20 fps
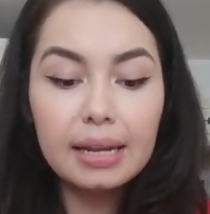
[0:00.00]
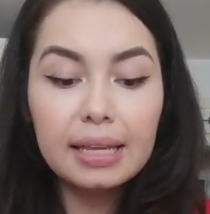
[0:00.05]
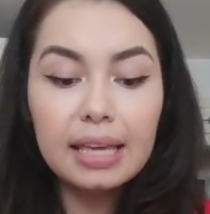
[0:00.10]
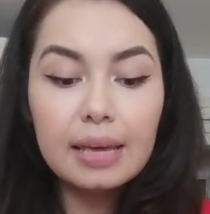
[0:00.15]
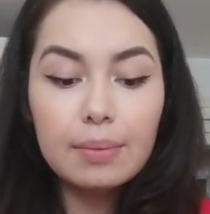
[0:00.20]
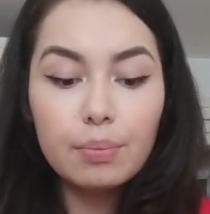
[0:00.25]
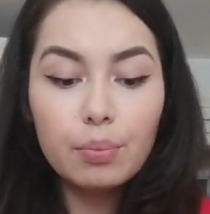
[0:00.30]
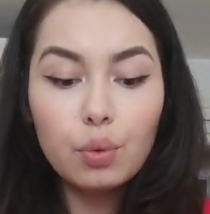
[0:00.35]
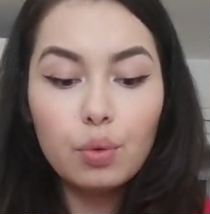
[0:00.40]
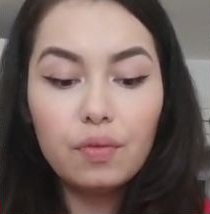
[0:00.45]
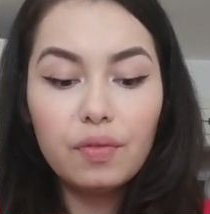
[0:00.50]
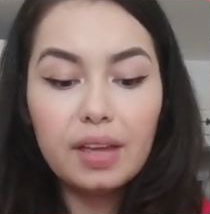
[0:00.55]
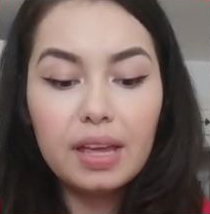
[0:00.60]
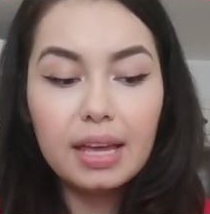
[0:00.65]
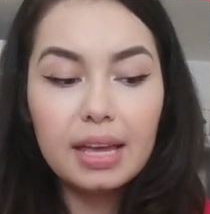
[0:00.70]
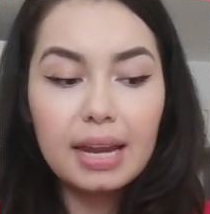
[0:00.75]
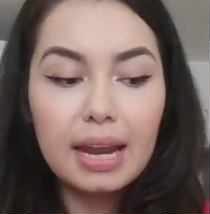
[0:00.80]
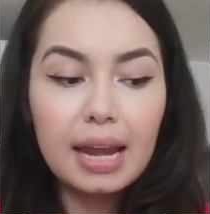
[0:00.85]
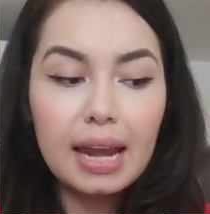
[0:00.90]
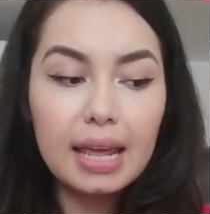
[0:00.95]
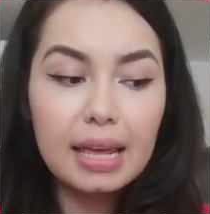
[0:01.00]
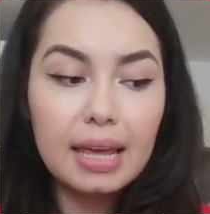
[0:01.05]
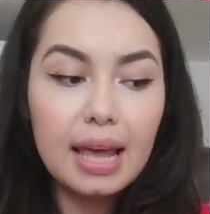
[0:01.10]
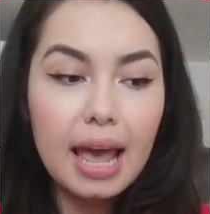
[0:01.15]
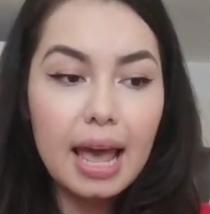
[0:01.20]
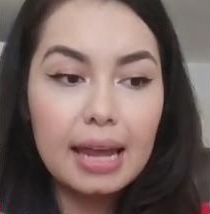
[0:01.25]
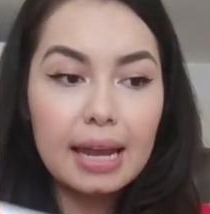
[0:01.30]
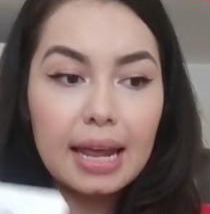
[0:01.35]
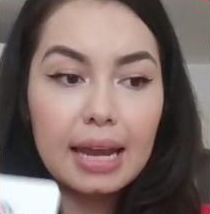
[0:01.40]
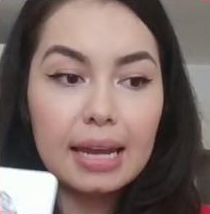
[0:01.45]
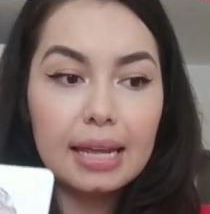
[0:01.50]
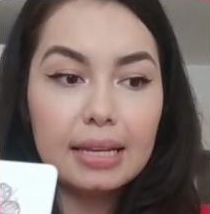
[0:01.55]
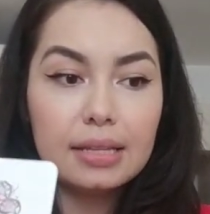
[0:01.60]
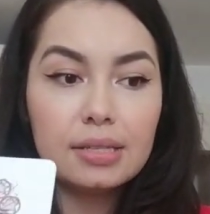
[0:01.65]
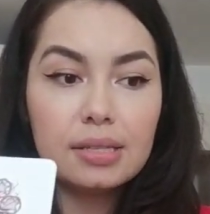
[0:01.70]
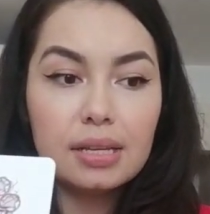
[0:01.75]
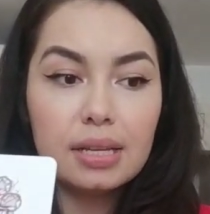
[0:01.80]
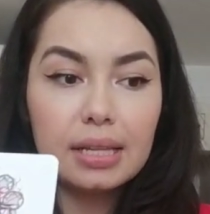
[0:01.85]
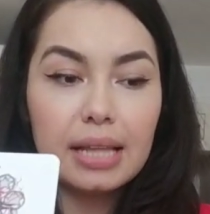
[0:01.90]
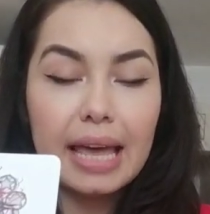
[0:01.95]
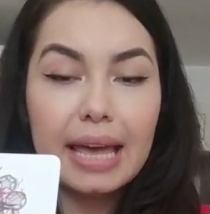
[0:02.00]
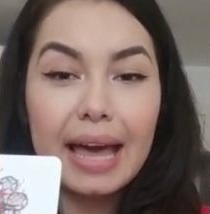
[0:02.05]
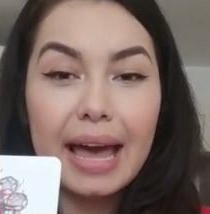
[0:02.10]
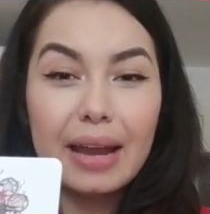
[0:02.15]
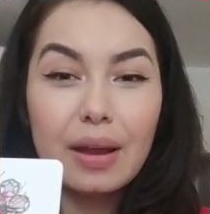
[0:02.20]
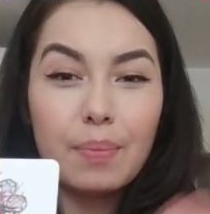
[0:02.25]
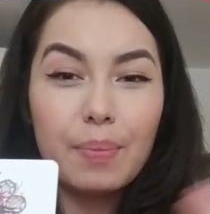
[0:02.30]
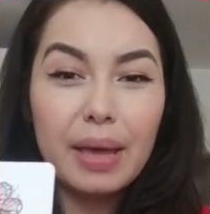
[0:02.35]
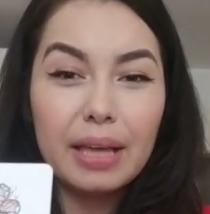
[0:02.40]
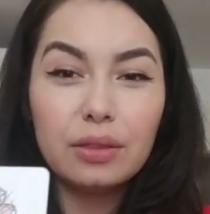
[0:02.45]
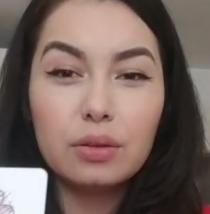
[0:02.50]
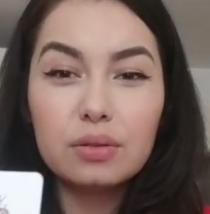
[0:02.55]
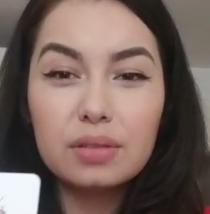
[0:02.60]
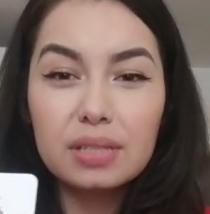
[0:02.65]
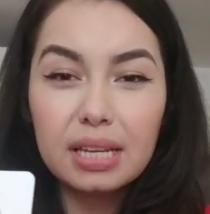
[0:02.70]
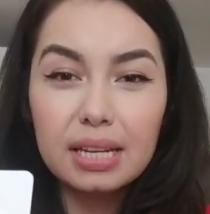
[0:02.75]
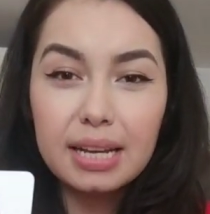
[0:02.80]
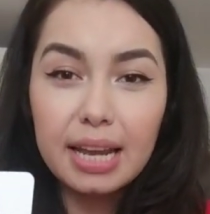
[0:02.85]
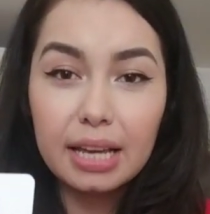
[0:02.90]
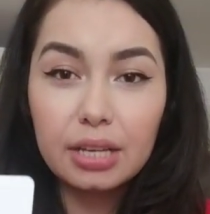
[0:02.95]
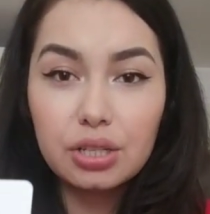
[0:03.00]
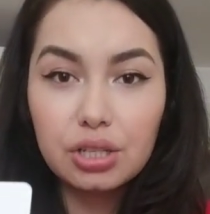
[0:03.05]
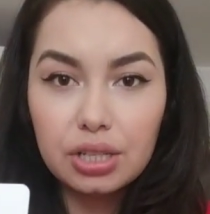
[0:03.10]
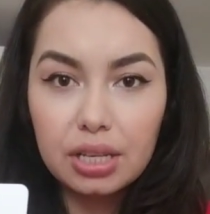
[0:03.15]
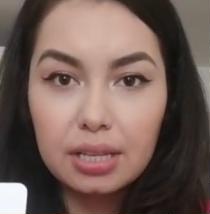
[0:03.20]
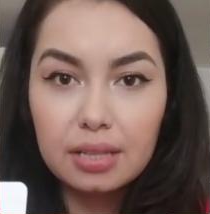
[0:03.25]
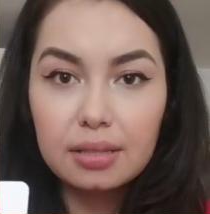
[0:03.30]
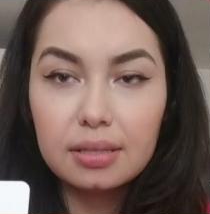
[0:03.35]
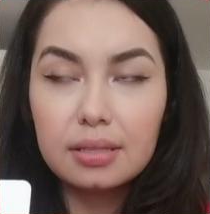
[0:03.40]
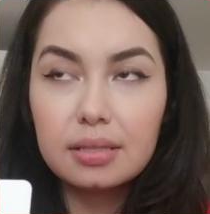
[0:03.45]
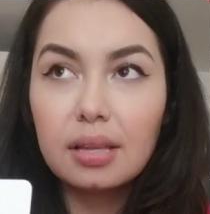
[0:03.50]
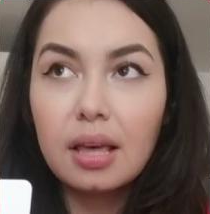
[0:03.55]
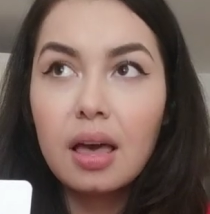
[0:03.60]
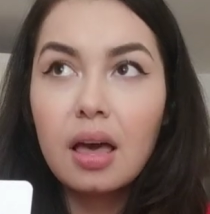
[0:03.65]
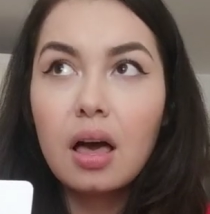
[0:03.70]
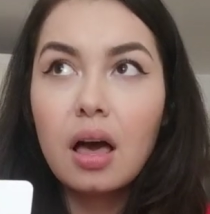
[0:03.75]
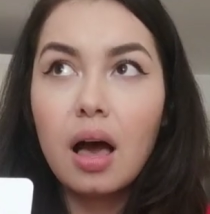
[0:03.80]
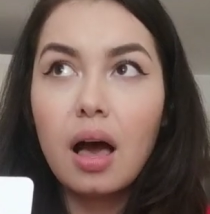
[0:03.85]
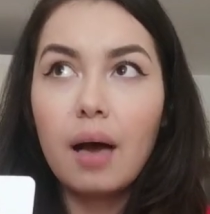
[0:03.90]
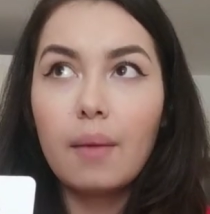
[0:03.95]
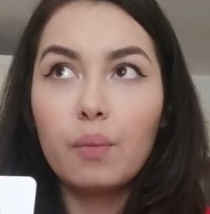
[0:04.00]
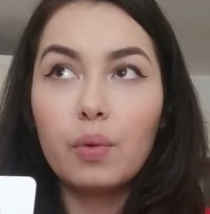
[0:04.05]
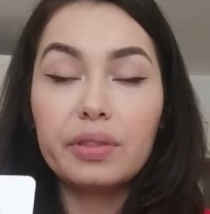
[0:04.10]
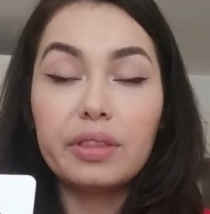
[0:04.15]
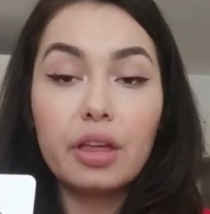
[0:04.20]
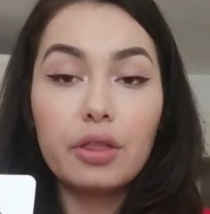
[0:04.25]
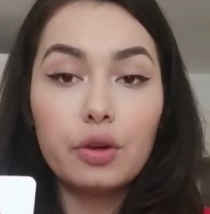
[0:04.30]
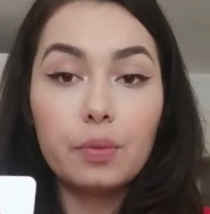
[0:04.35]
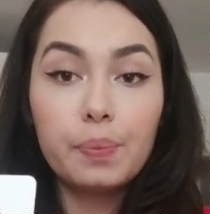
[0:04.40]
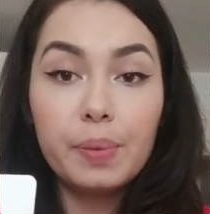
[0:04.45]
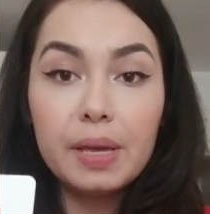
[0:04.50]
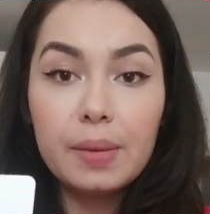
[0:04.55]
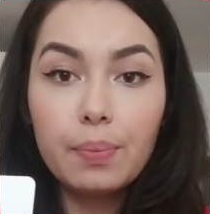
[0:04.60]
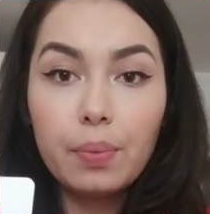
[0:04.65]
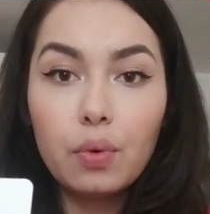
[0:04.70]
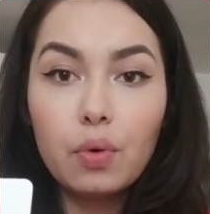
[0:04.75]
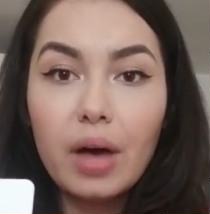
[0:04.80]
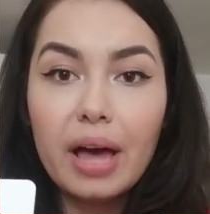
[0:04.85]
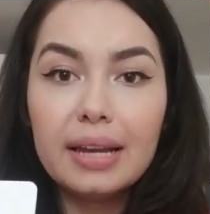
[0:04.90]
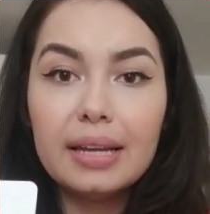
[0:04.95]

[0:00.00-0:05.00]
keep moving, and I need to, like, kind of make those connections with other people.